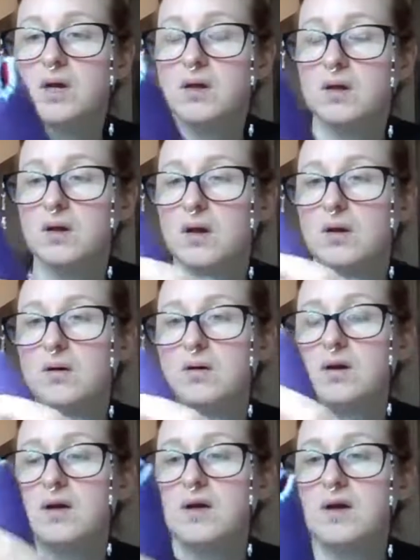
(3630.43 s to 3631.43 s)
you know,
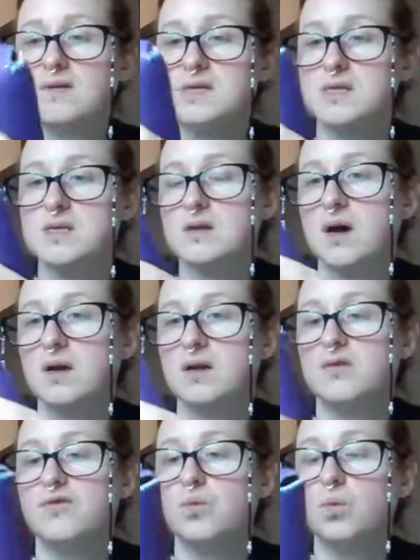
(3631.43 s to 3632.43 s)
I just kind
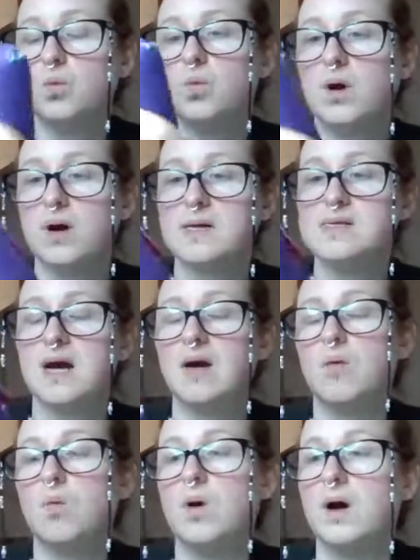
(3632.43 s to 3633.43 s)
of worked
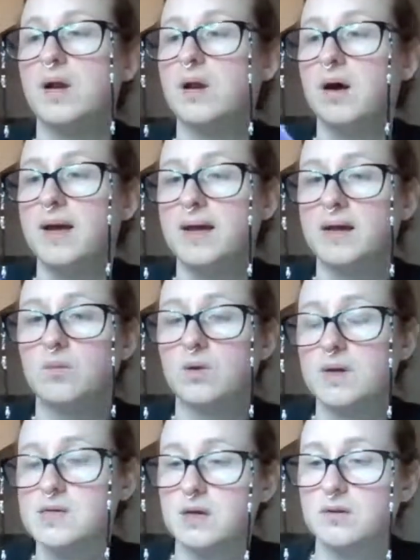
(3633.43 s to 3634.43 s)
out what I like and
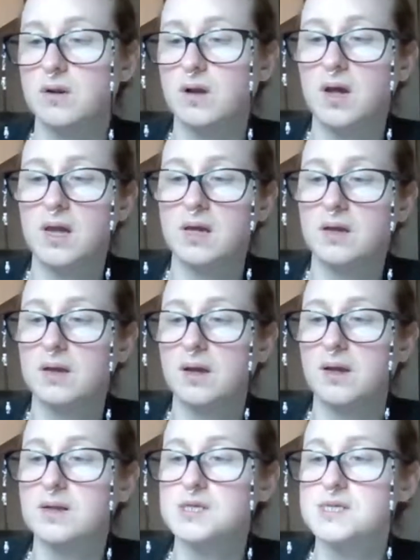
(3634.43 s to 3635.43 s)
what I don't like.
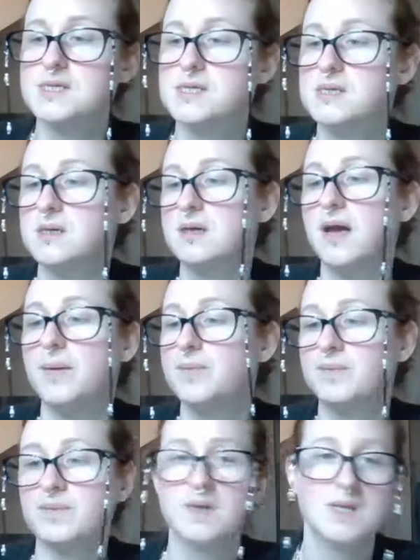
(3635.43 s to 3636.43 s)
And just, yeah,
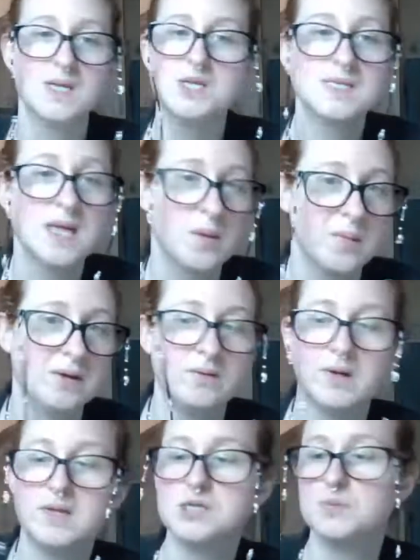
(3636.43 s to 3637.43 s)
you just get better
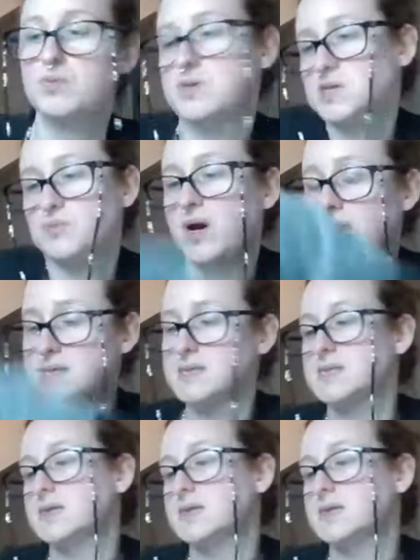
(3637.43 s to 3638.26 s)
at it. It's just practice,